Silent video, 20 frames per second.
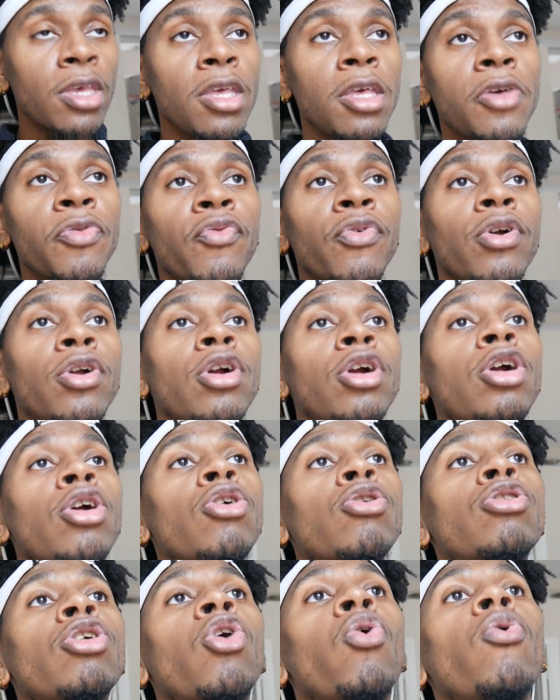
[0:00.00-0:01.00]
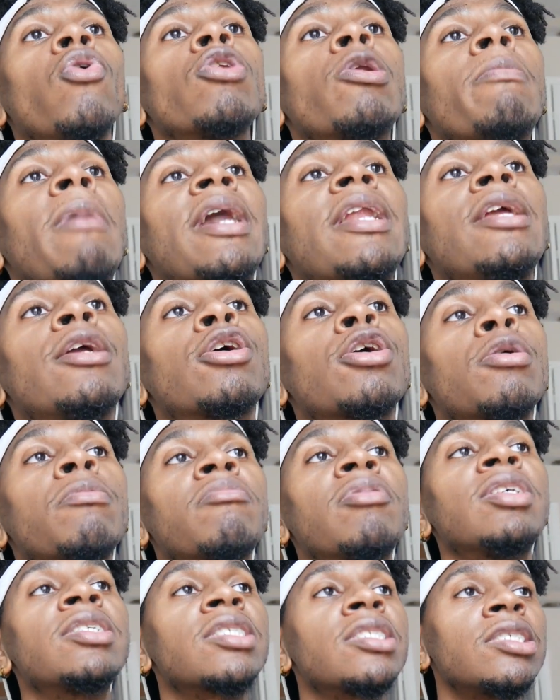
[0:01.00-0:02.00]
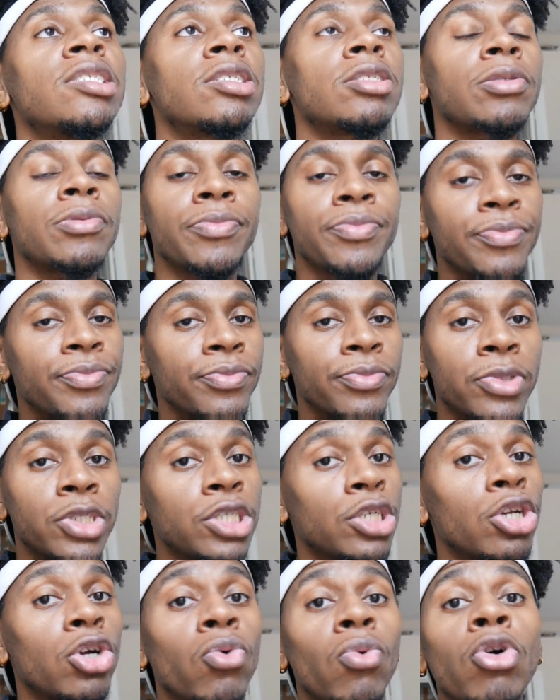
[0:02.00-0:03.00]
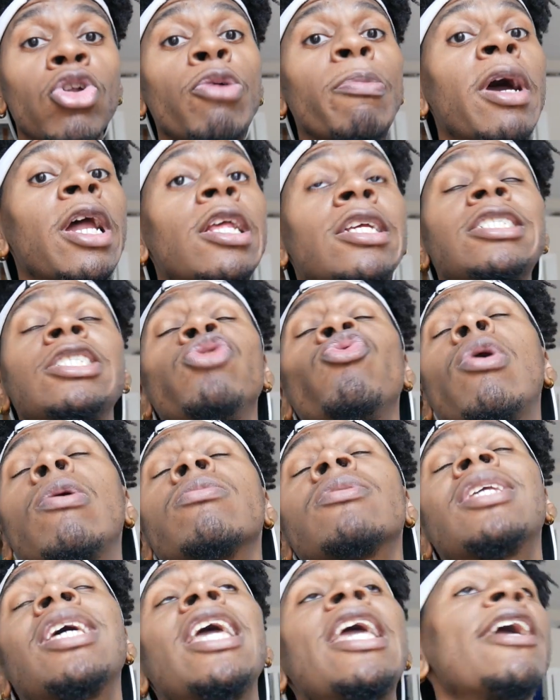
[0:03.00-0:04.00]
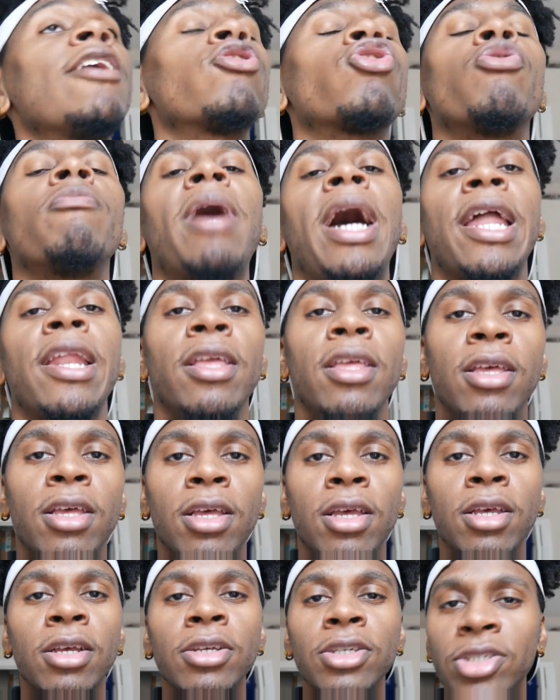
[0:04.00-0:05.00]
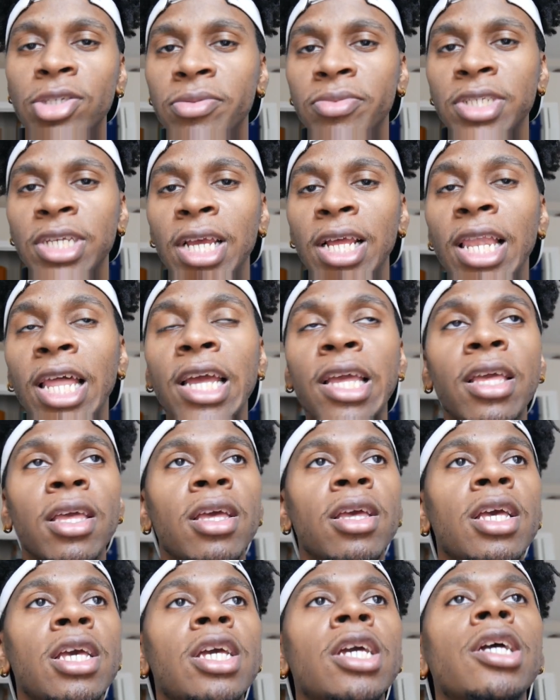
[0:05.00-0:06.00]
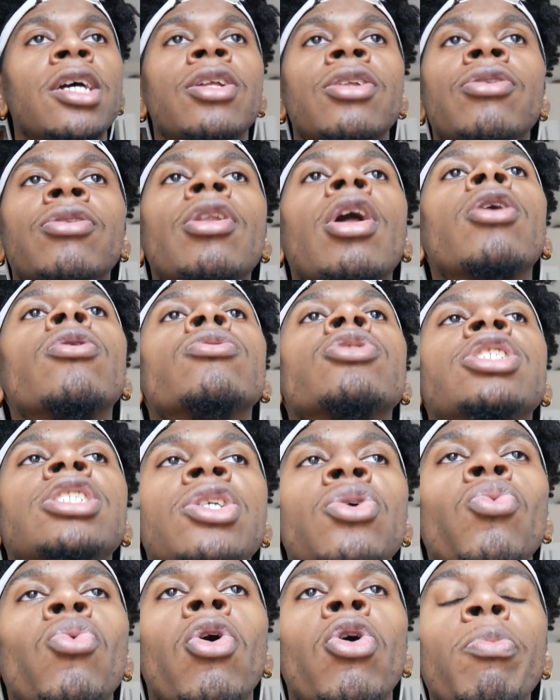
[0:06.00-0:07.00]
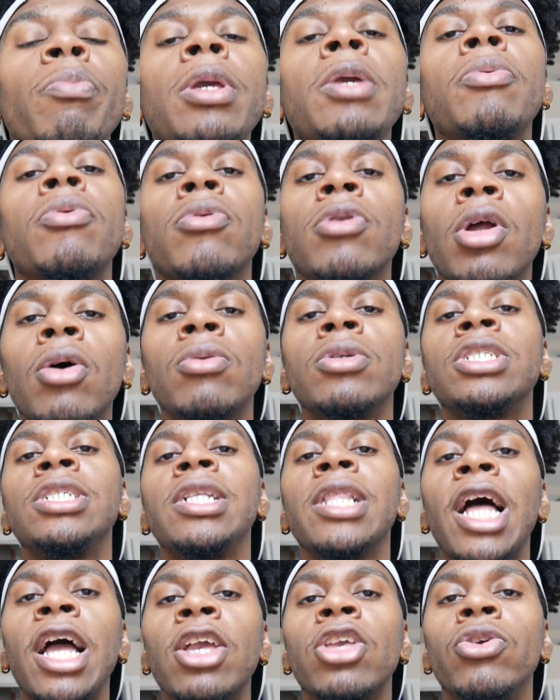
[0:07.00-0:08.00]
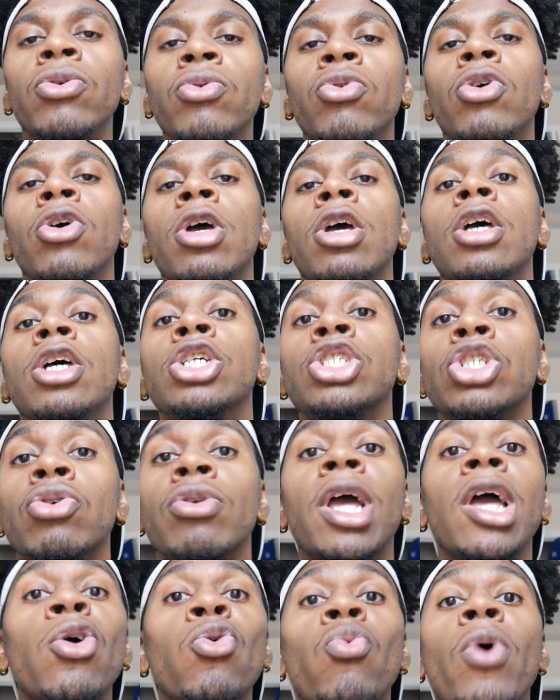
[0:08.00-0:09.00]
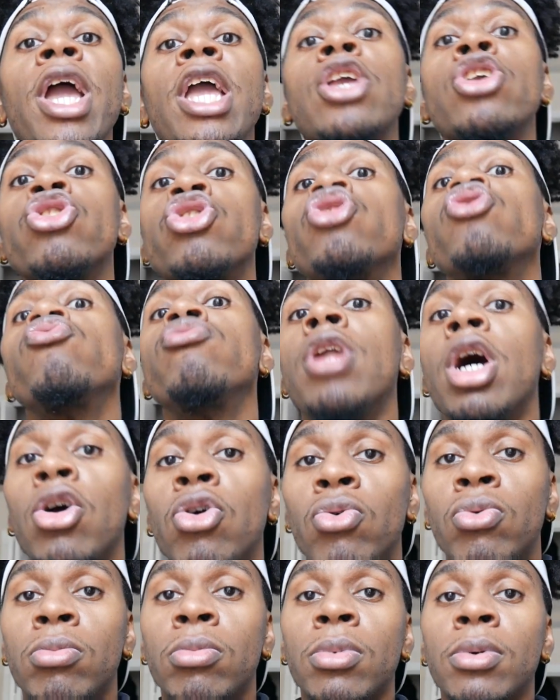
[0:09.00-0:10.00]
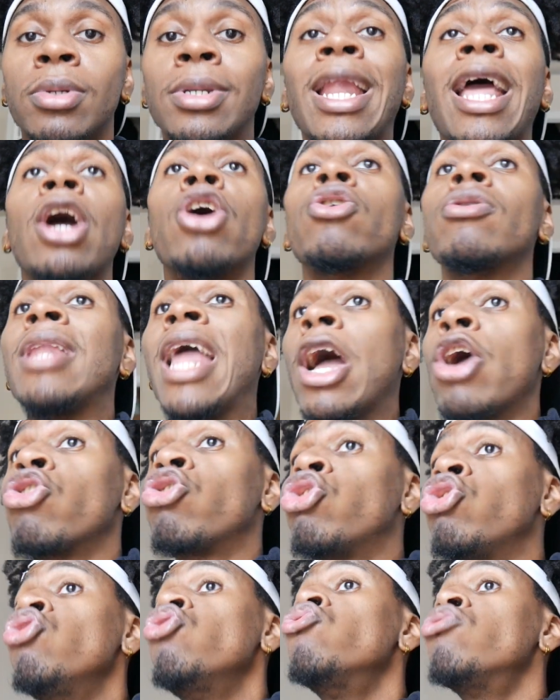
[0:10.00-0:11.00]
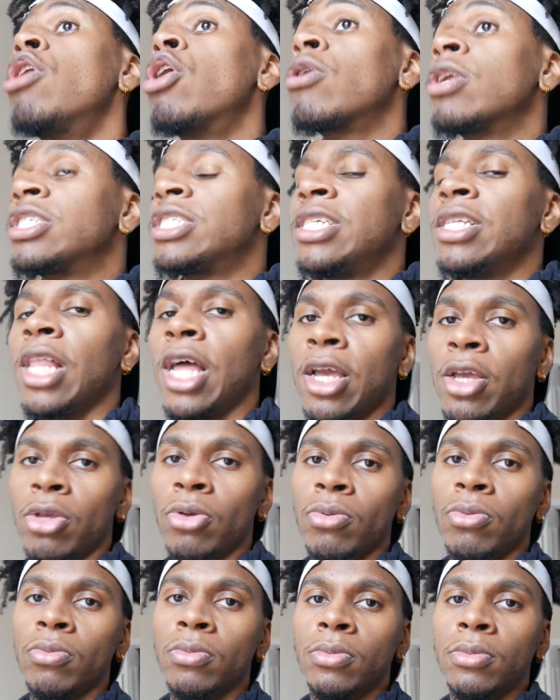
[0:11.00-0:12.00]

if a girl don't want nobody in her business, she don't want nobody. She won't tell nobody. You know what I'm saying? Like, no, she want people to know she like you, so that way you know. Now, now you know that she like you.